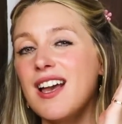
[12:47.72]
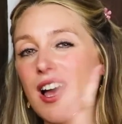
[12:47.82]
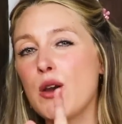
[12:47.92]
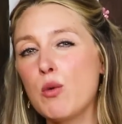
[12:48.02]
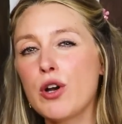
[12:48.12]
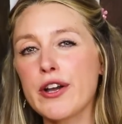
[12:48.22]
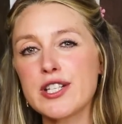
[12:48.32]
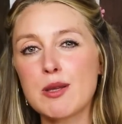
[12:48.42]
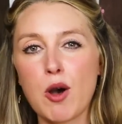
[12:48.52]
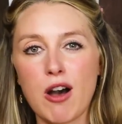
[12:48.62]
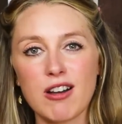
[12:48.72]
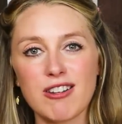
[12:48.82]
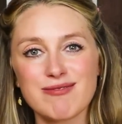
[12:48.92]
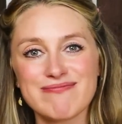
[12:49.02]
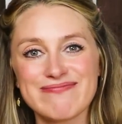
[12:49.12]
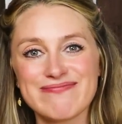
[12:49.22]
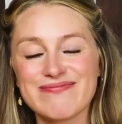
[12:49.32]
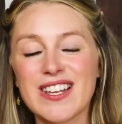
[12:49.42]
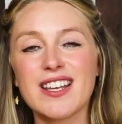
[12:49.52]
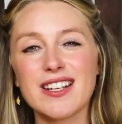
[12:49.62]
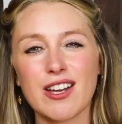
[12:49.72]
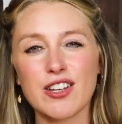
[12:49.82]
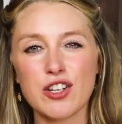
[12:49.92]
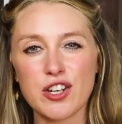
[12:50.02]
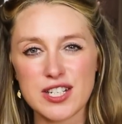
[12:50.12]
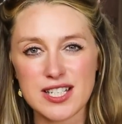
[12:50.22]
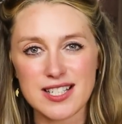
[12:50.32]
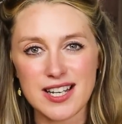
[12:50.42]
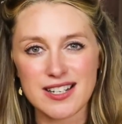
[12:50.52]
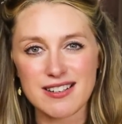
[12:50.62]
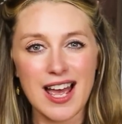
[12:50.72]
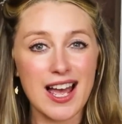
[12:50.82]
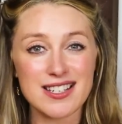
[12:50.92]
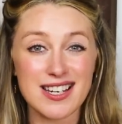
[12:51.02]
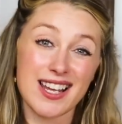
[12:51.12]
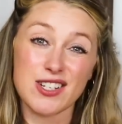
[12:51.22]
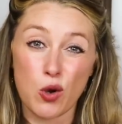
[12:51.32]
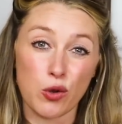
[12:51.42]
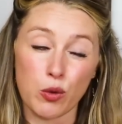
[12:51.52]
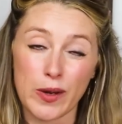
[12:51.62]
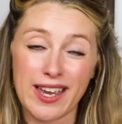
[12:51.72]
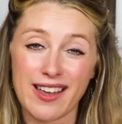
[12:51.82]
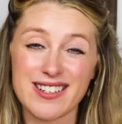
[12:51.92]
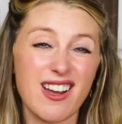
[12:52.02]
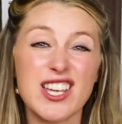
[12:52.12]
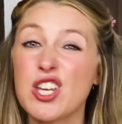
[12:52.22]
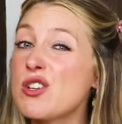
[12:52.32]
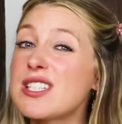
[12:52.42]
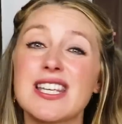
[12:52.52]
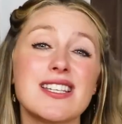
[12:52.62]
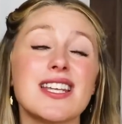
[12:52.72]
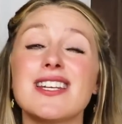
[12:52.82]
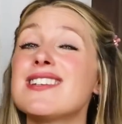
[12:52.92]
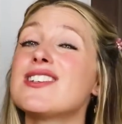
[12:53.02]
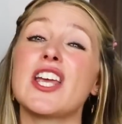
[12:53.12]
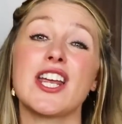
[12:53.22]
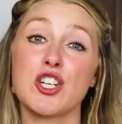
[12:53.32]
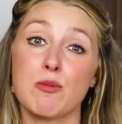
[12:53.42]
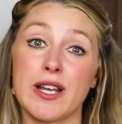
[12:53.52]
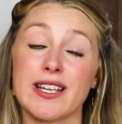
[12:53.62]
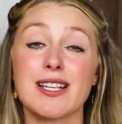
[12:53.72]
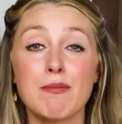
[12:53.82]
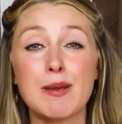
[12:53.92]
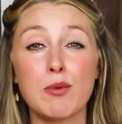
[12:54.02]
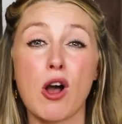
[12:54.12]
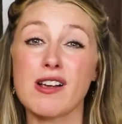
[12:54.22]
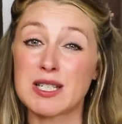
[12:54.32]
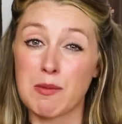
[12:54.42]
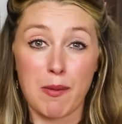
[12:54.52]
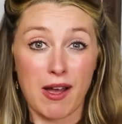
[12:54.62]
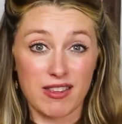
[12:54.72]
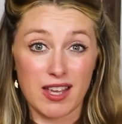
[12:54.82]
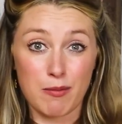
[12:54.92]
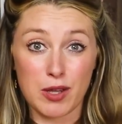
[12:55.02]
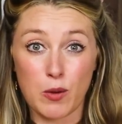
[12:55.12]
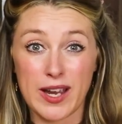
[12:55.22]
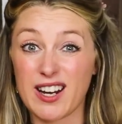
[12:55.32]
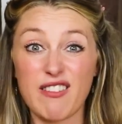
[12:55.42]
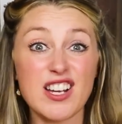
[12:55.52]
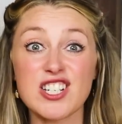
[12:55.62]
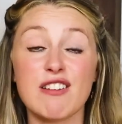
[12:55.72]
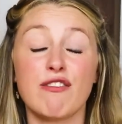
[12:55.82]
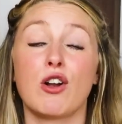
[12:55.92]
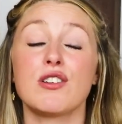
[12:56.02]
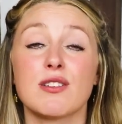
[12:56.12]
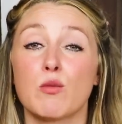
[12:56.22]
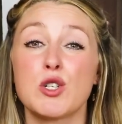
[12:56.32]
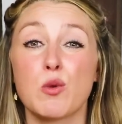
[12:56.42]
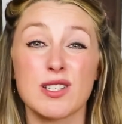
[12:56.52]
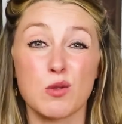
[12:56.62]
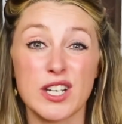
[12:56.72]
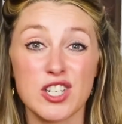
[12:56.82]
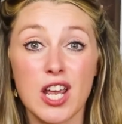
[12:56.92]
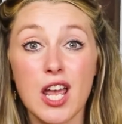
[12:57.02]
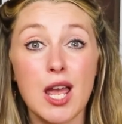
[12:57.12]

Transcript: I will go to the park. Now, you notice I said at and on the weekend. I use these interchangeably. Some people ask me about that, by the way, and I've actually forgotten which one's which,